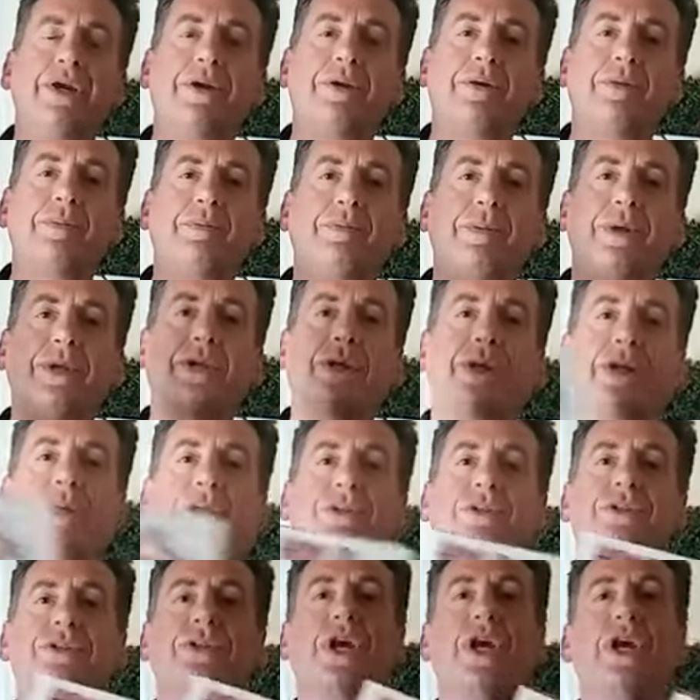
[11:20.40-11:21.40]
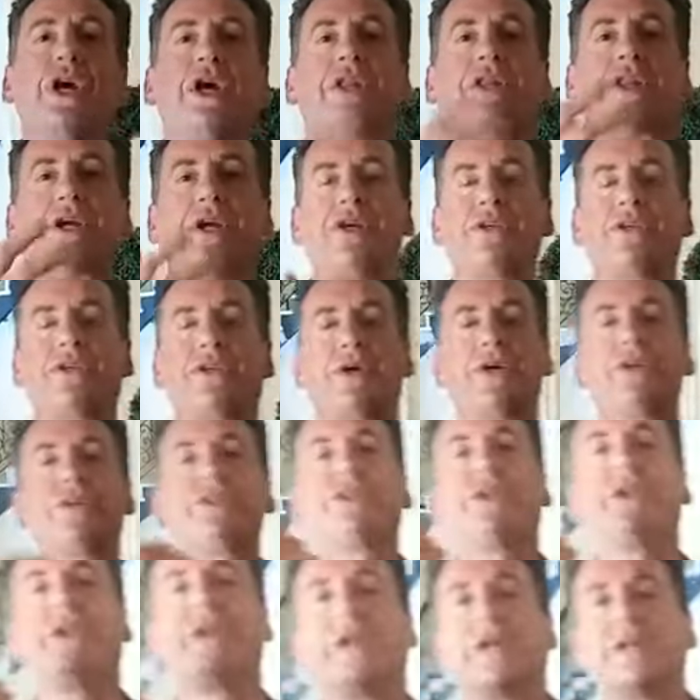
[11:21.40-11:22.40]
because yeah. they trusted
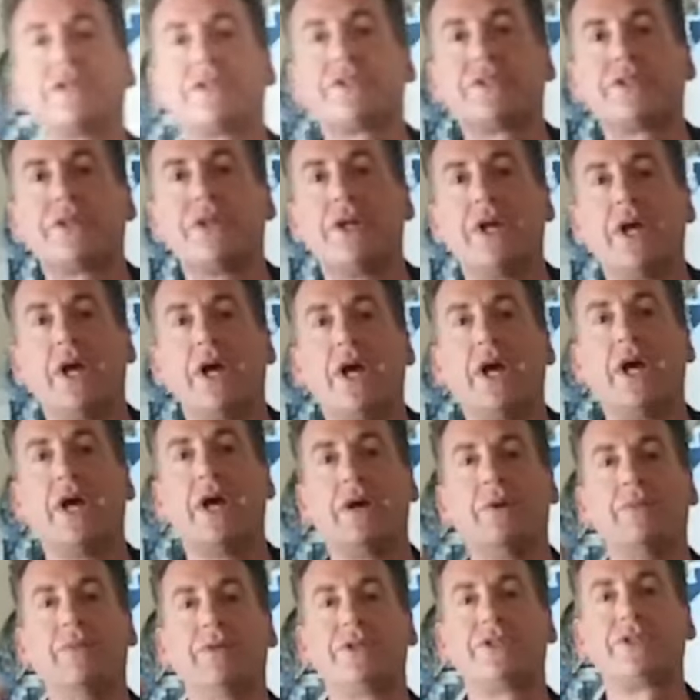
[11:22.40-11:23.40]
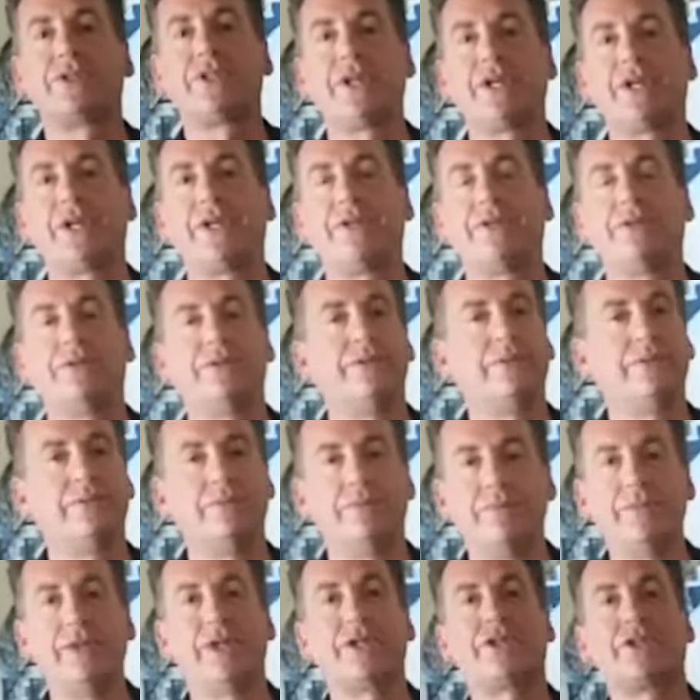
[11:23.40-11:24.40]
us. Right. And we said, Mitch
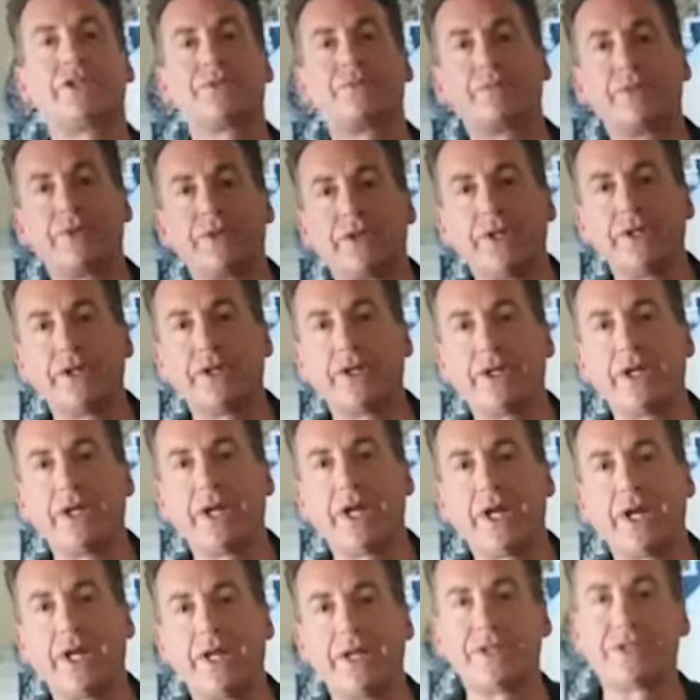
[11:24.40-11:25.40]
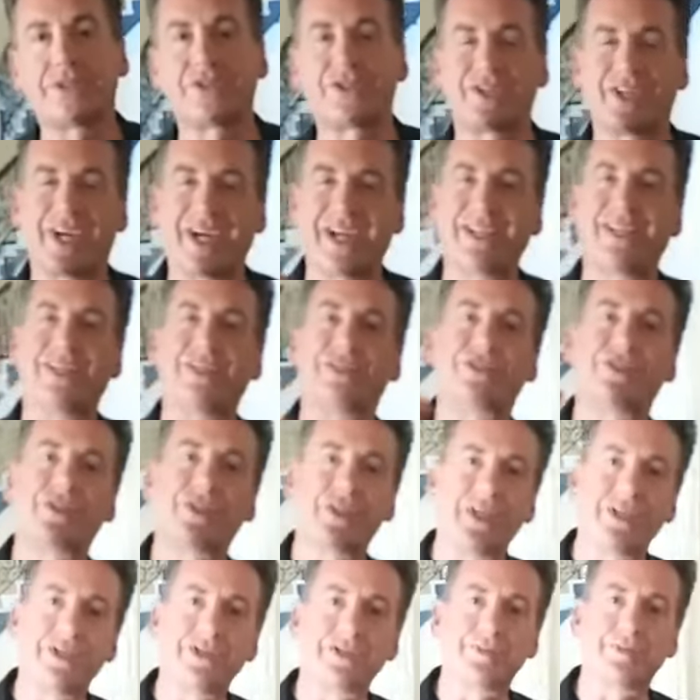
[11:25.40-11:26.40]
is brilliant and his silent
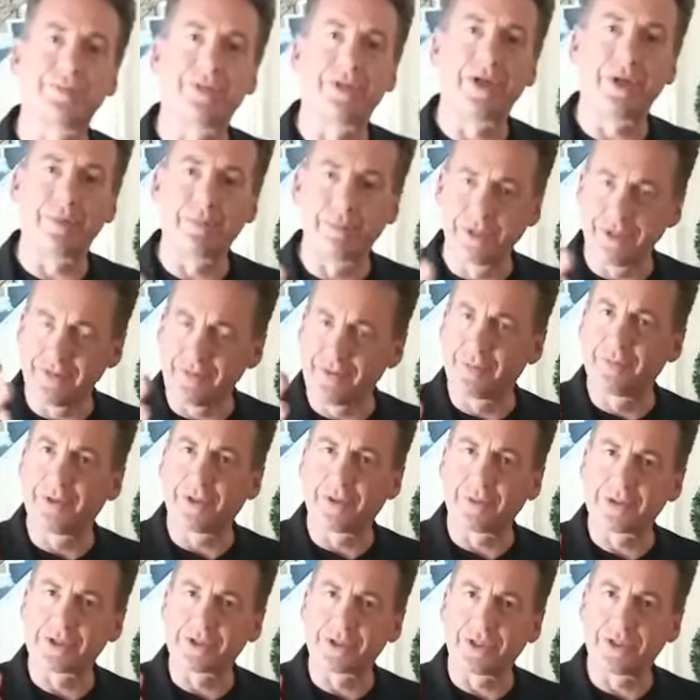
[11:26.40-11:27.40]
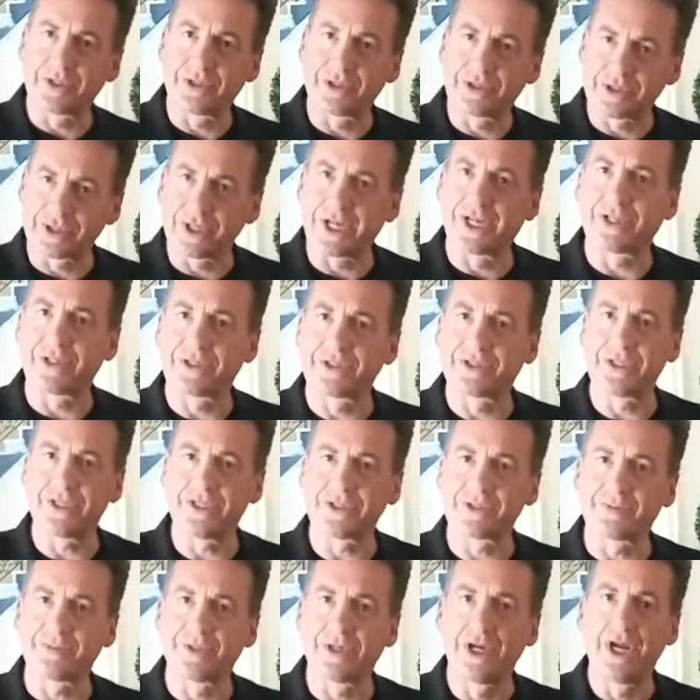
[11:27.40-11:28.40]
salesman. I believe your book was called Silent The Silent
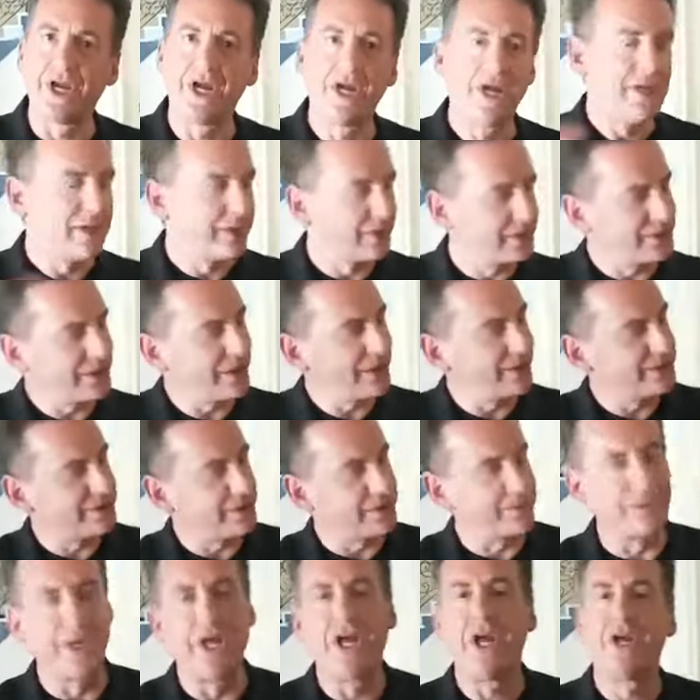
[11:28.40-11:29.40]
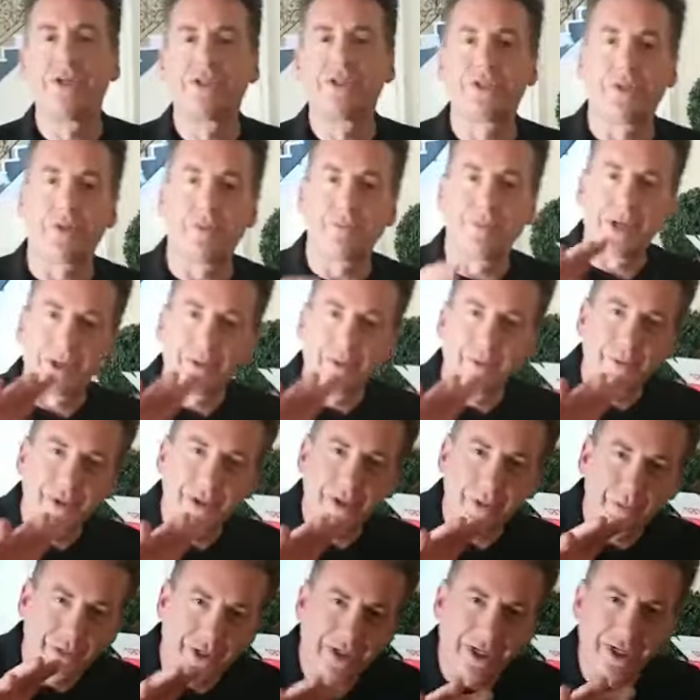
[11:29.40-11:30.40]
Salesman. The Silent Salesman. So, by the way, I want, I want to
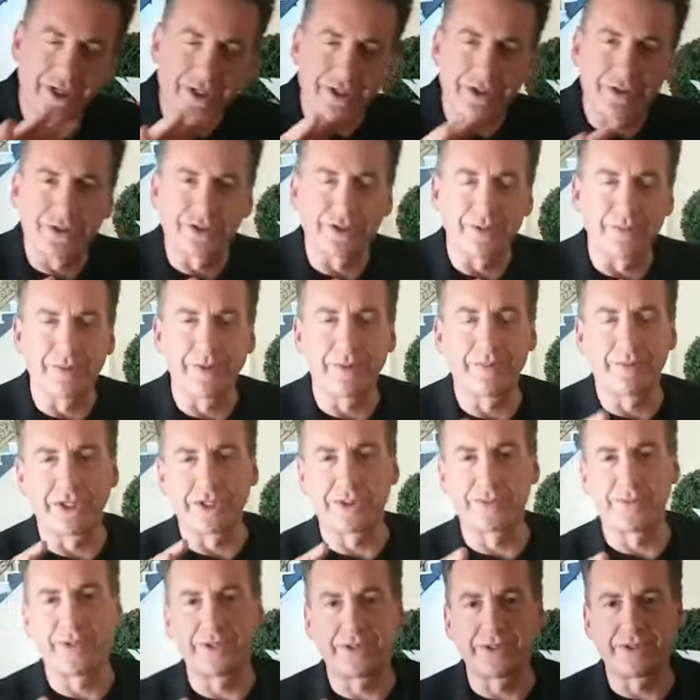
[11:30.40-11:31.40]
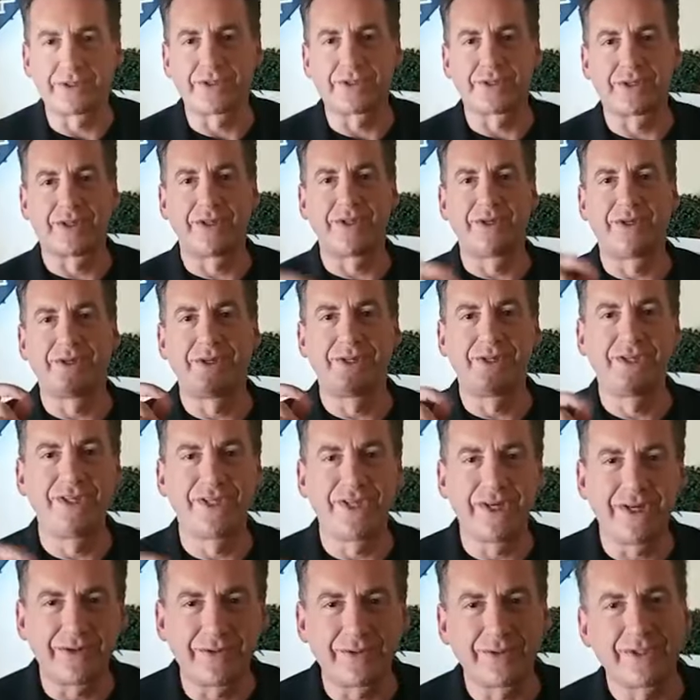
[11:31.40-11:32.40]
let you know something about speakers. They're
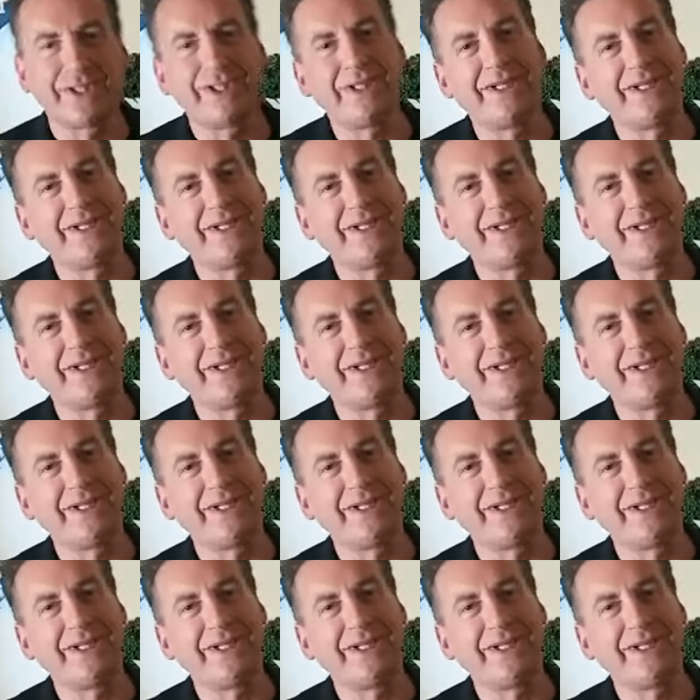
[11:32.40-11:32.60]
generally,